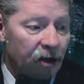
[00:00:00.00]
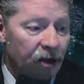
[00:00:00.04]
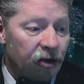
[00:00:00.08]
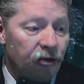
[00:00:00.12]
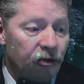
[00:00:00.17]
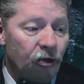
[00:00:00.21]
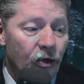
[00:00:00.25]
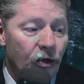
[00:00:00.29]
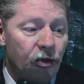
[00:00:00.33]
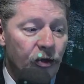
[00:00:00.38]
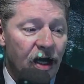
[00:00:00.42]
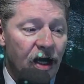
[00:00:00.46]

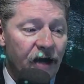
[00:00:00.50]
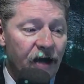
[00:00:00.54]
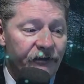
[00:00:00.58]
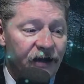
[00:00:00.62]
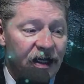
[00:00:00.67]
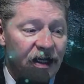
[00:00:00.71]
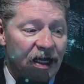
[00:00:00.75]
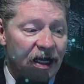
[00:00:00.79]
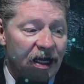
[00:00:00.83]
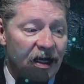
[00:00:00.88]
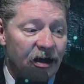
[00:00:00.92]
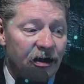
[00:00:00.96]
thrown off
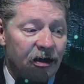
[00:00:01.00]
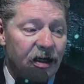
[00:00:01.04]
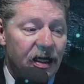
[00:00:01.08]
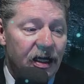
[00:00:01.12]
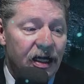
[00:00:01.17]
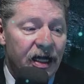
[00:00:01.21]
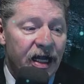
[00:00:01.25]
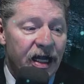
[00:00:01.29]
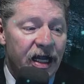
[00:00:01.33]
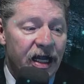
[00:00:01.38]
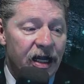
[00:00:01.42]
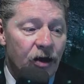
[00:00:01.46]
the air,
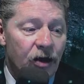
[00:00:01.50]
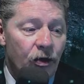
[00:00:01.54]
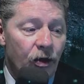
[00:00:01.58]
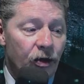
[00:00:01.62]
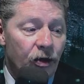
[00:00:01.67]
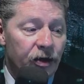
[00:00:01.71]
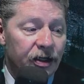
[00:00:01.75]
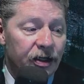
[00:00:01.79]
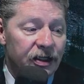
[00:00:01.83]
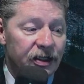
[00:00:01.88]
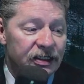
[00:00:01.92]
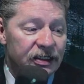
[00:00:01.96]
he
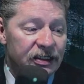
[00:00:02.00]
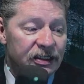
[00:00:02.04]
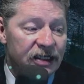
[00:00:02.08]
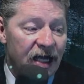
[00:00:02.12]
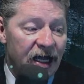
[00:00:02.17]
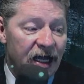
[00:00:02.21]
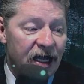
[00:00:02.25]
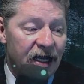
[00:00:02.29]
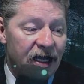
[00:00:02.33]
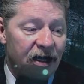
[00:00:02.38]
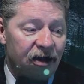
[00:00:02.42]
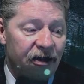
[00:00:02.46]
quoted the
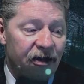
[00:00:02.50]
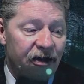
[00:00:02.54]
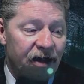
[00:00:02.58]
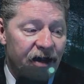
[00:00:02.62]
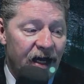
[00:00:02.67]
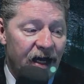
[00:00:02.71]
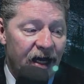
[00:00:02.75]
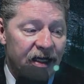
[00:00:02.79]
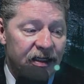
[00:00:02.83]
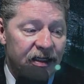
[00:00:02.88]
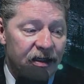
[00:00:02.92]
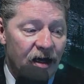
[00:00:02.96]
saying
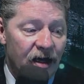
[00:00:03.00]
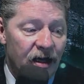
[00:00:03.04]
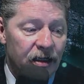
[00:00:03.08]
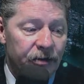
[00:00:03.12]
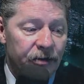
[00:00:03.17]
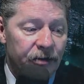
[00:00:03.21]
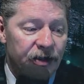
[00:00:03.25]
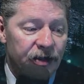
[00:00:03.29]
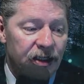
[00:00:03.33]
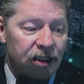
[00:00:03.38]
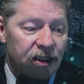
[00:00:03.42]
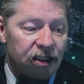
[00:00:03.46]
that
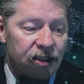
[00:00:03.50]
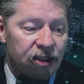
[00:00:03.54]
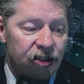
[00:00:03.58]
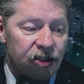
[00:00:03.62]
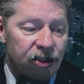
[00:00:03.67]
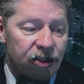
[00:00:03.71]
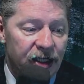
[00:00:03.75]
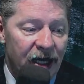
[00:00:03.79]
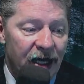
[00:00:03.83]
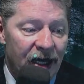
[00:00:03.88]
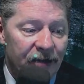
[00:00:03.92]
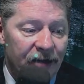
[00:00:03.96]
Nahum
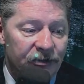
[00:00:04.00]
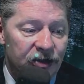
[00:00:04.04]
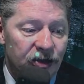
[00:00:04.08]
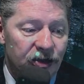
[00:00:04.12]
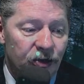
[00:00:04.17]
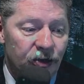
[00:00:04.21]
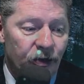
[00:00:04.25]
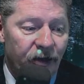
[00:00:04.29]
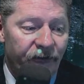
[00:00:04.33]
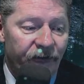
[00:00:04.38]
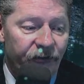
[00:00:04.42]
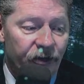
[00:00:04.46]
Ish
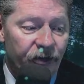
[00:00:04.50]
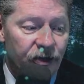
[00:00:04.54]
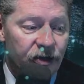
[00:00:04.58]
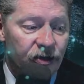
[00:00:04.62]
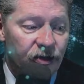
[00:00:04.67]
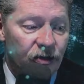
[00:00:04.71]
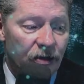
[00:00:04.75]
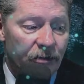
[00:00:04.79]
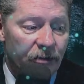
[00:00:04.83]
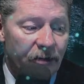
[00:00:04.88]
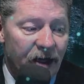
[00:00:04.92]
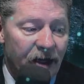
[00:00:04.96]
Gamzu referred
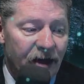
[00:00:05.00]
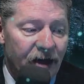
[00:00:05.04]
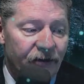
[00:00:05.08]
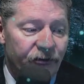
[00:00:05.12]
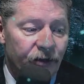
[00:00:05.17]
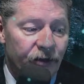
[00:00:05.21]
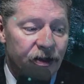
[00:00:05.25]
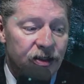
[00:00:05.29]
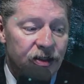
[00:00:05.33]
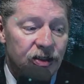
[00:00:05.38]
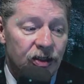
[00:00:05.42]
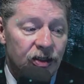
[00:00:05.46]
to above,
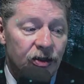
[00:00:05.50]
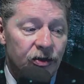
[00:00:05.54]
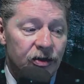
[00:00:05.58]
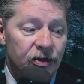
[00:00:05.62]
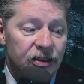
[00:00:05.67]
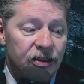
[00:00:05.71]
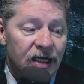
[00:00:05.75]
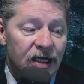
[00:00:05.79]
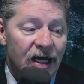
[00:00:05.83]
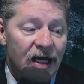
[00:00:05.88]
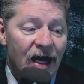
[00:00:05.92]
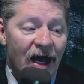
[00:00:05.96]
which
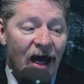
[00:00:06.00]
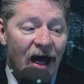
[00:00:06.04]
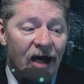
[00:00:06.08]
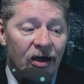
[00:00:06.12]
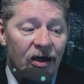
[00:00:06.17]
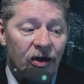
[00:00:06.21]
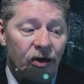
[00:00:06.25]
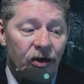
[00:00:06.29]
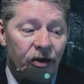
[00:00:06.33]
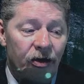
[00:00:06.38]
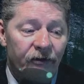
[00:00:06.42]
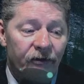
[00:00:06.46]
Lewis
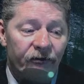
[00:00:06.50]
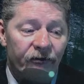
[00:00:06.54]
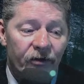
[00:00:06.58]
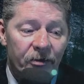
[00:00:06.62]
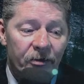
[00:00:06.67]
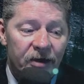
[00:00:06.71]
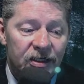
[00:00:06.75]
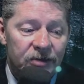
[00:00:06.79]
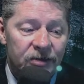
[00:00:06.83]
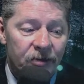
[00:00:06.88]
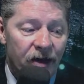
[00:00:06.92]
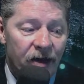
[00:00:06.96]
had learned from
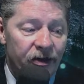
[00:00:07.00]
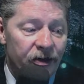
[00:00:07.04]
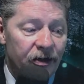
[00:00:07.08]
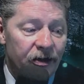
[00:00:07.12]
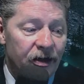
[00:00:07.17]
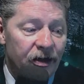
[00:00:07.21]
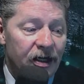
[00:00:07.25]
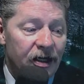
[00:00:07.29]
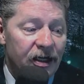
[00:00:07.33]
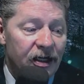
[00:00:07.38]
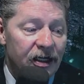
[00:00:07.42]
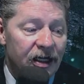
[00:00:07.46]
his mother.
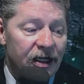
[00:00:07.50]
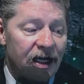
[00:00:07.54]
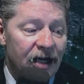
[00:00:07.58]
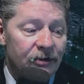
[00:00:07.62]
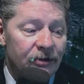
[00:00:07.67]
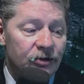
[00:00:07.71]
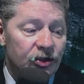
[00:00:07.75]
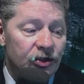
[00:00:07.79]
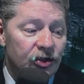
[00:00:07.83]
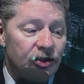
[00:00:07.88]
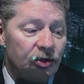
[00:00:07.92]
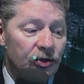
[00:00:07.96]

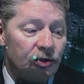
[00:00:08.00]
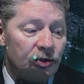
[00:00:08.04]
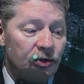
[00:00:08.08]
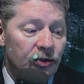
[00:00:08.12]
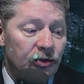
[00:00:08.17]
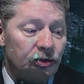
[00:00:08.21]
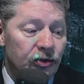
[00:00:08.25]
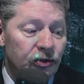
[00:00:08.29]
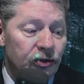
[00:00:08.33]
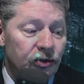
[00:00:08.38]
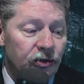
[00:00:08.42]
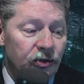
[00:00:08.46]

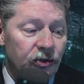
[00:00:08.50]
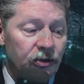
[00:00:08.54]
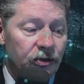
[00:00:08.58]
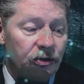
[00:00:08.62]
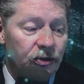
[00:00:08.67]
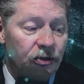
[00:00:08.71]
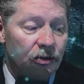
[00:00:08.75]
Gamzu